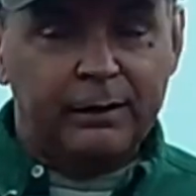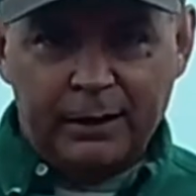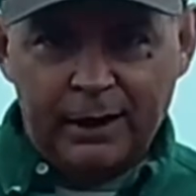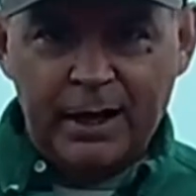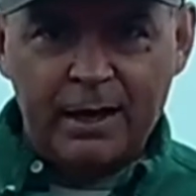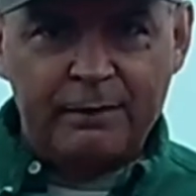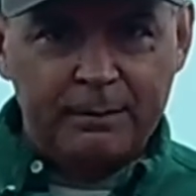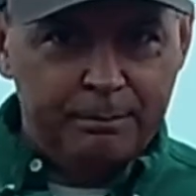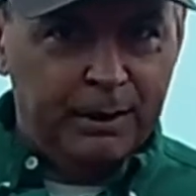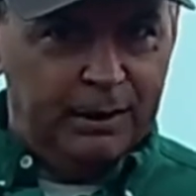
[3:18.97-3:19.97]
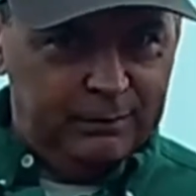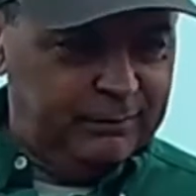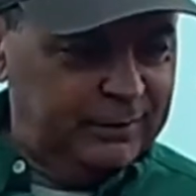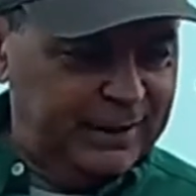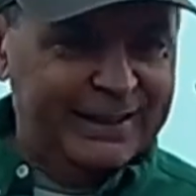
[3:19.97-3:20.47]
Kind of heavy, but
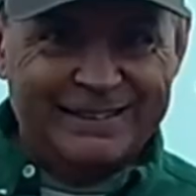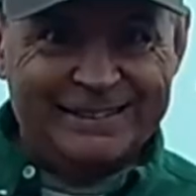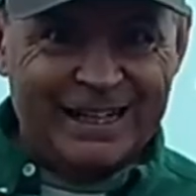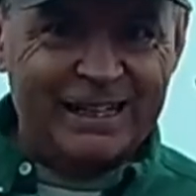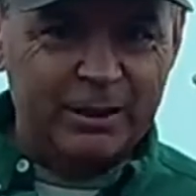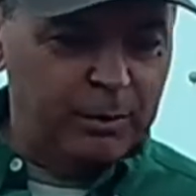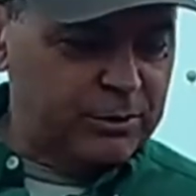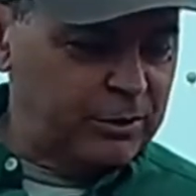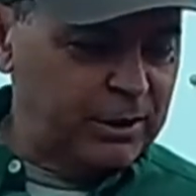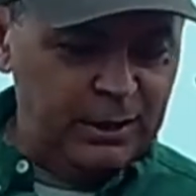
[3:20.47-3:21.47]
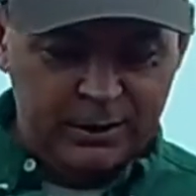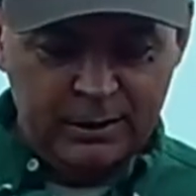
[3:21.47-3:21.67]
exactly what you need.